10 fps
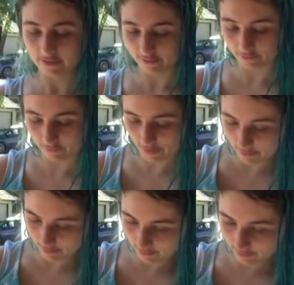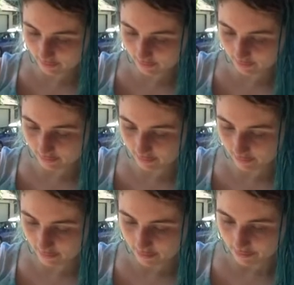Little flowers.
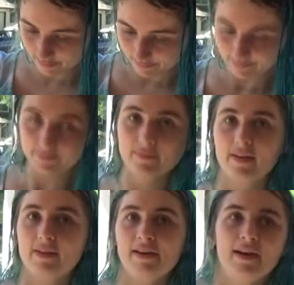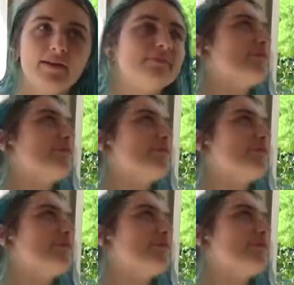Yeah.